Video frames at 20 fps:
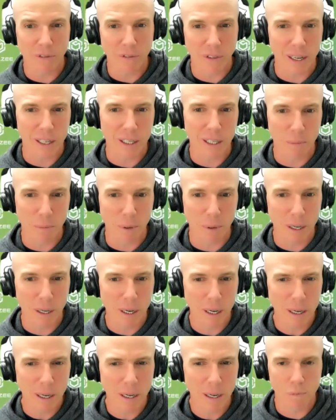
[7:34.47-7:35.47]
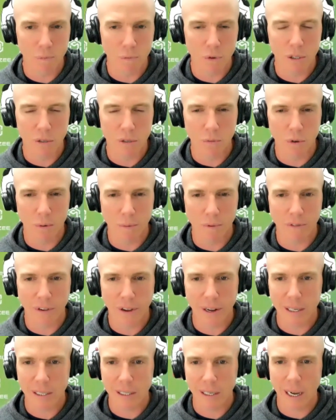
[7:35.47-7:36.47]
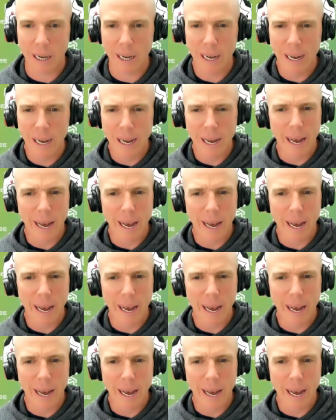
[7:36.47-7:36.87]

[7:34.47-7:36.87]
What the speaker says: flexibility, which would be fair to say.